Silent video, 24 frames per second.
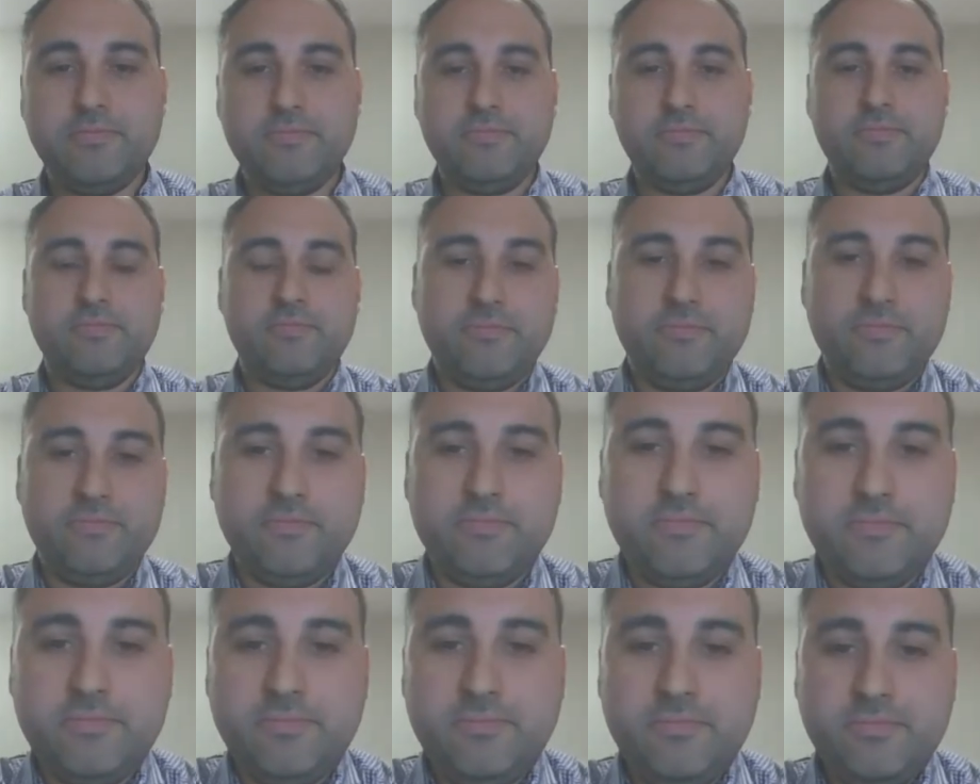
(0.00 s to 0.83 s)

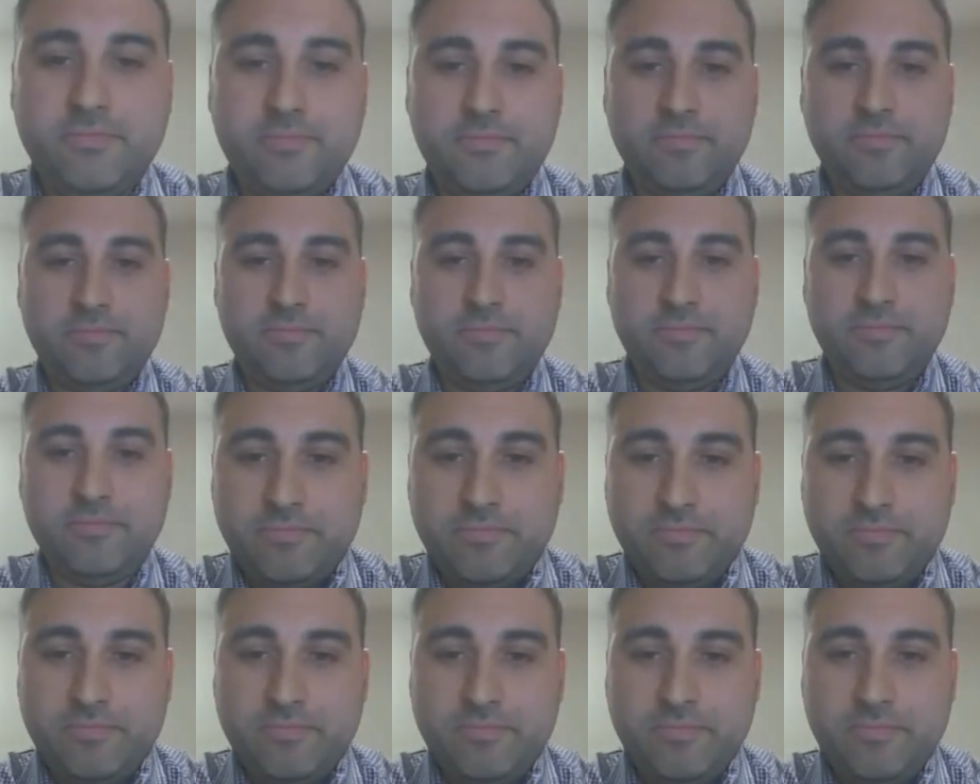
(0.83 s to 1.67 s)

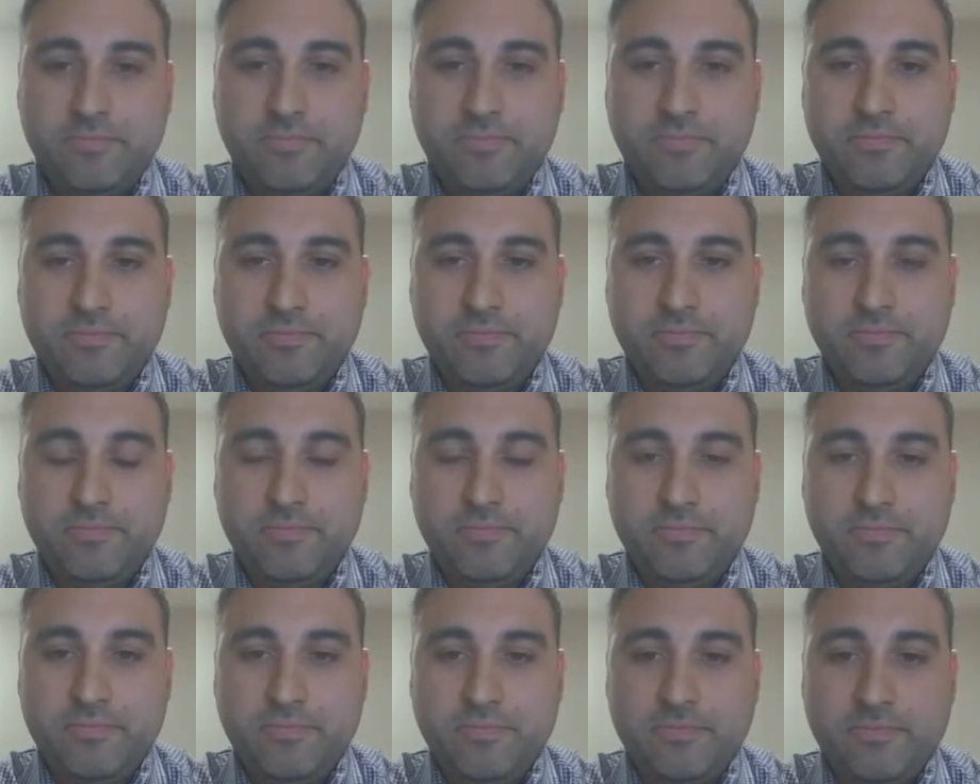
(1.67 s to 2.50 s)

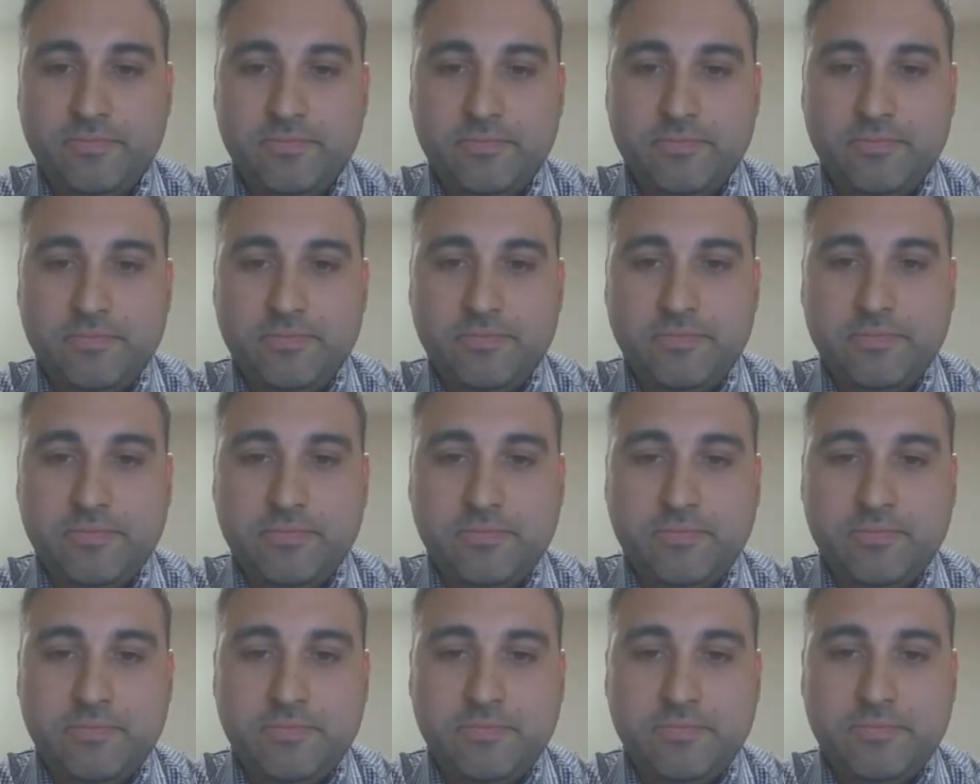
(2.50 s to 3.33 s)

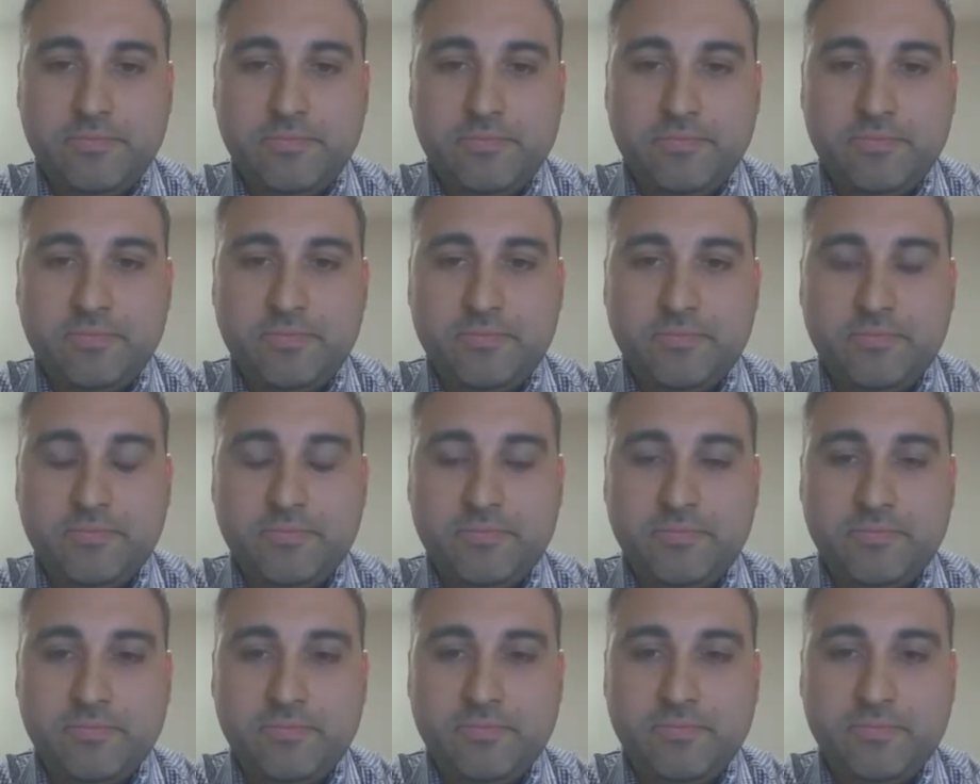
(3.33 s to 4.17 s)

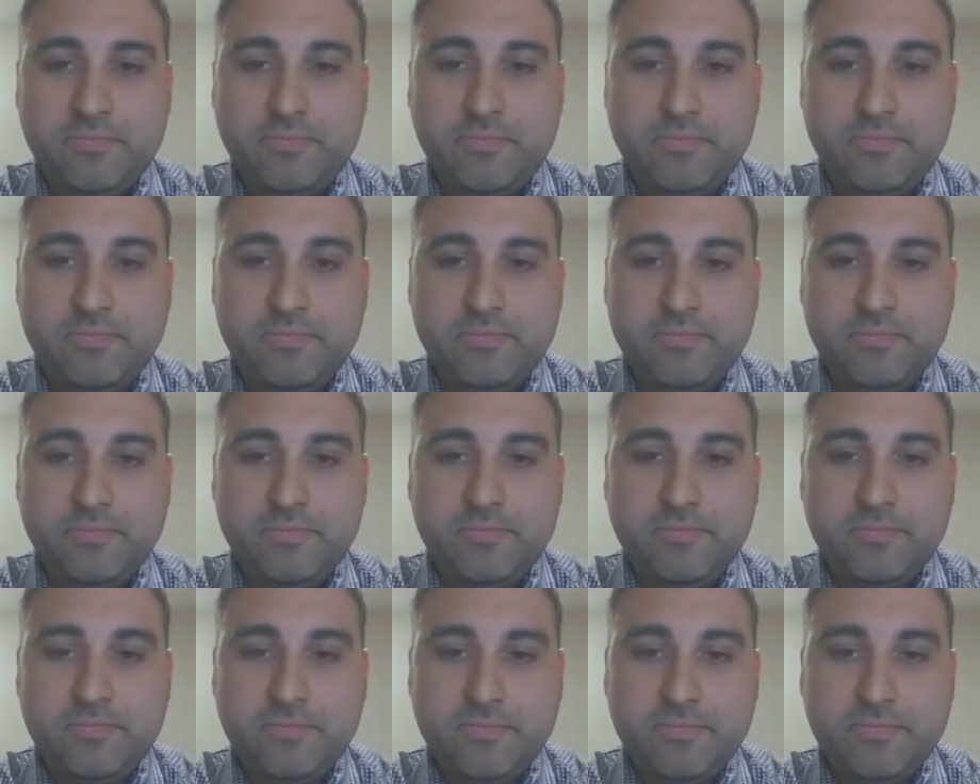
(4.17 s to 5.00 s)

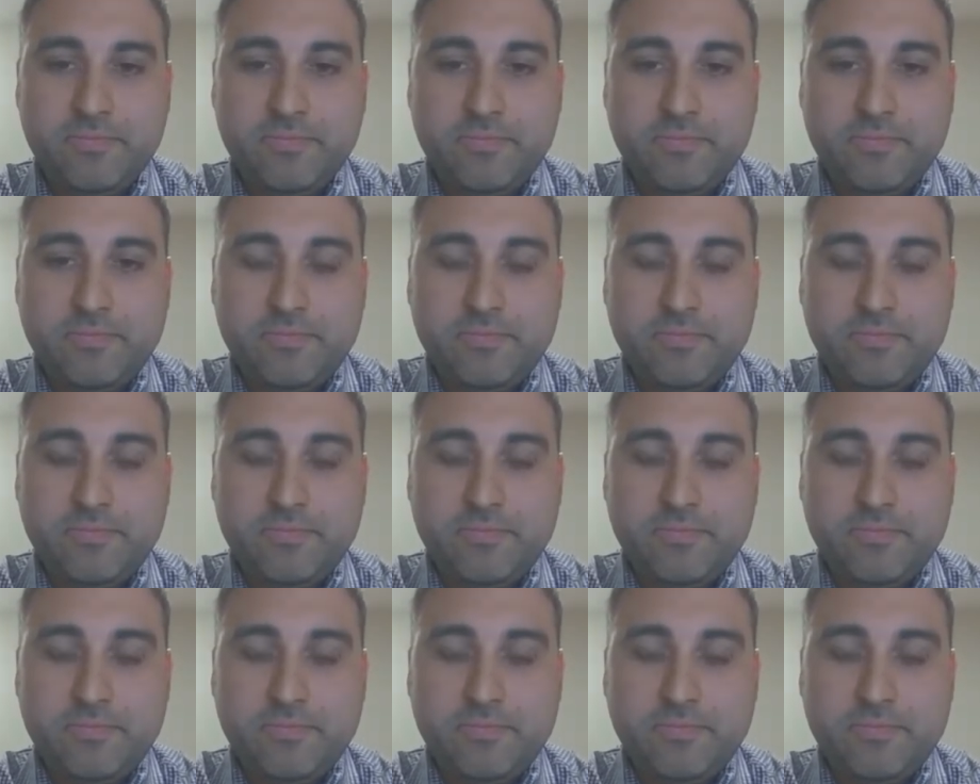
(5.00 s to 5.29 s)
(not speaking)